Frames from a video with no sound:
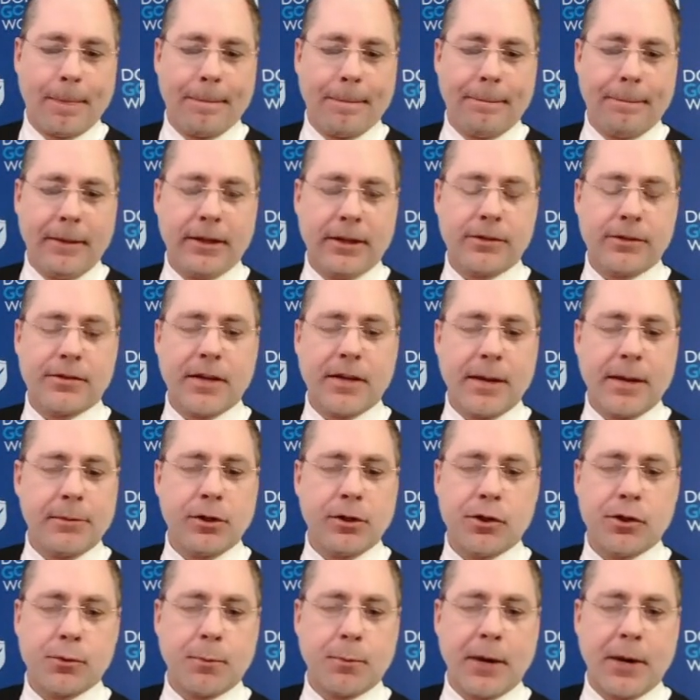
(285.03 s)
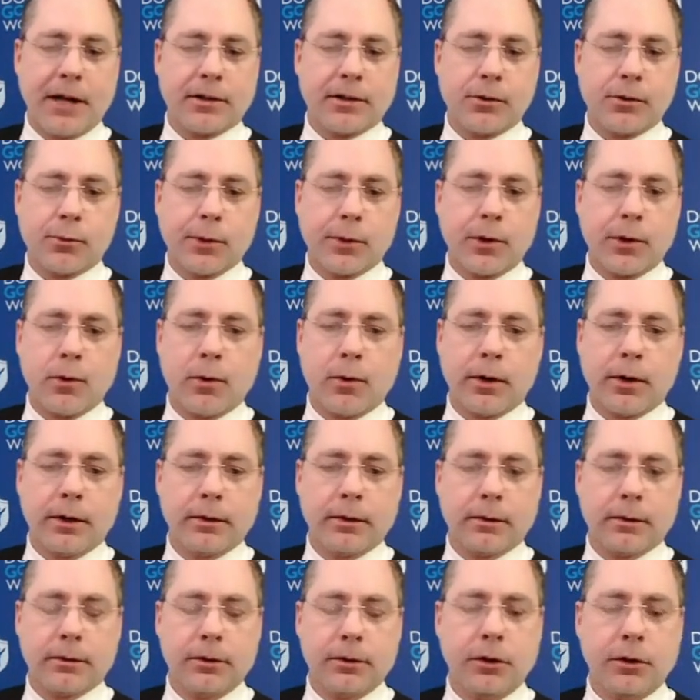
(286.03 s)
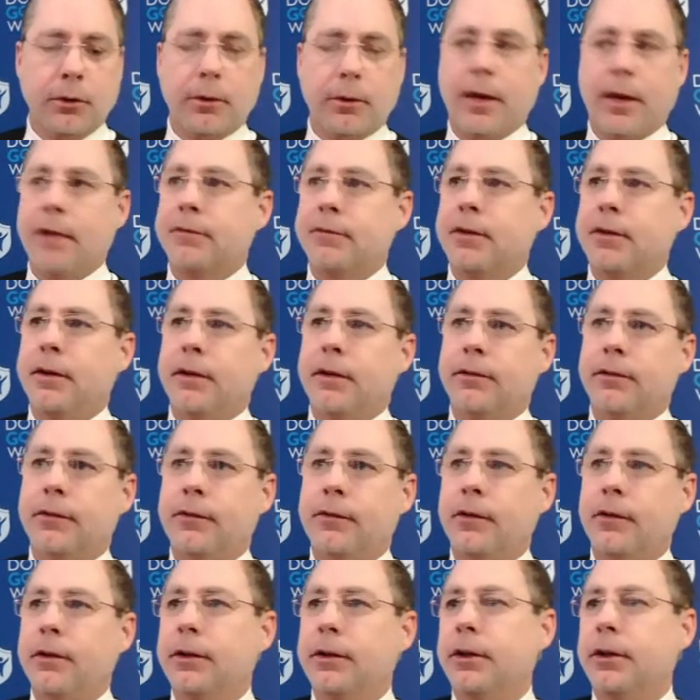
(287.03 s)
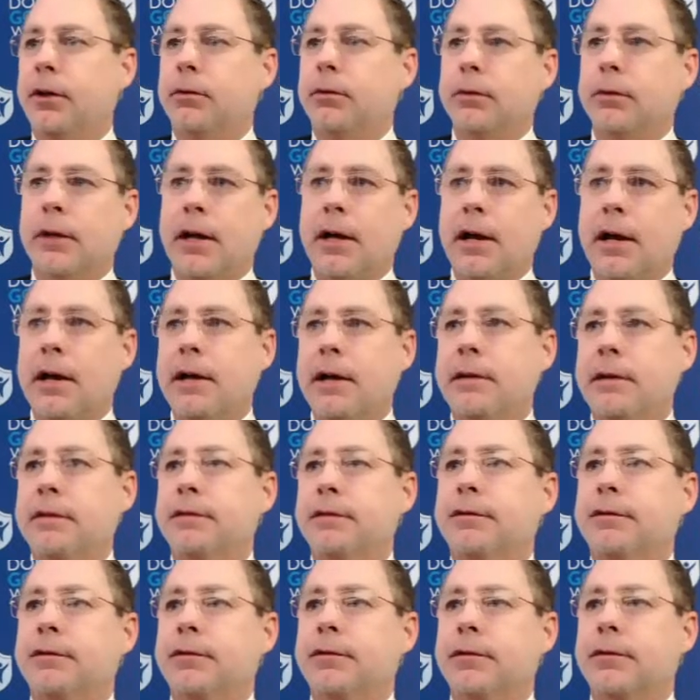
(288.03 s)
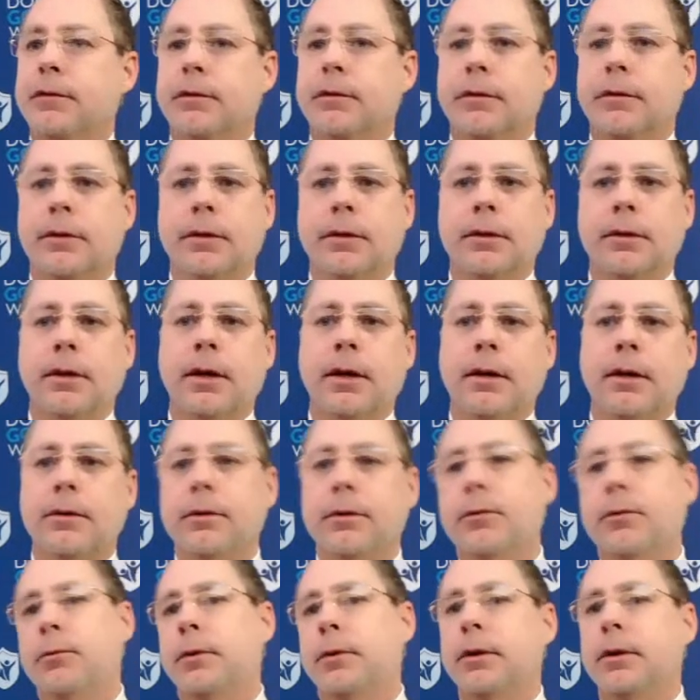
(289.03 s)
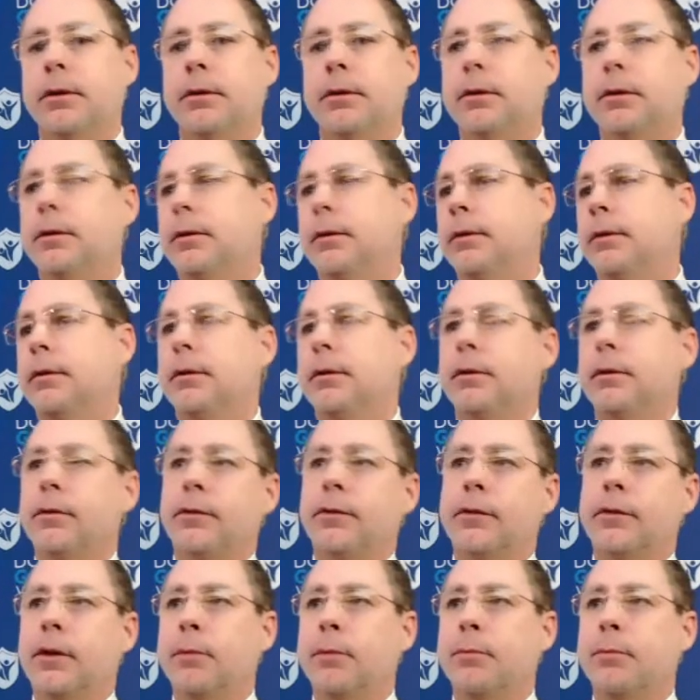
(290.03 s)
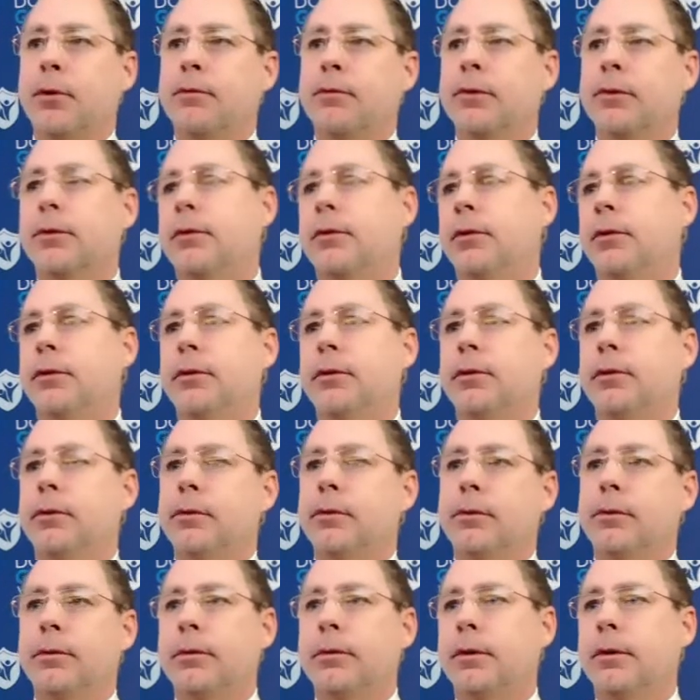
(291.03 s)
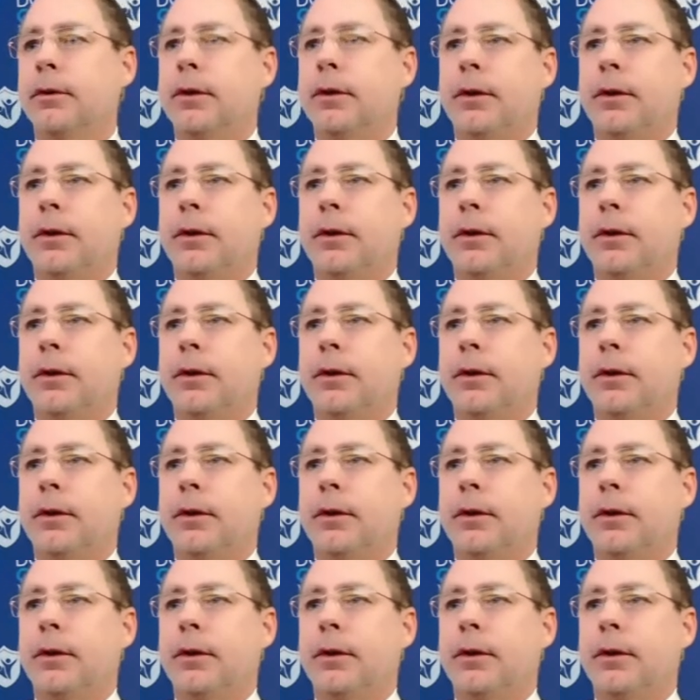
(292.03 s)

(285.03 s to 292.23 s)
it's time to just practice recording. You don't have to necessarily go live. And how did we skip over to?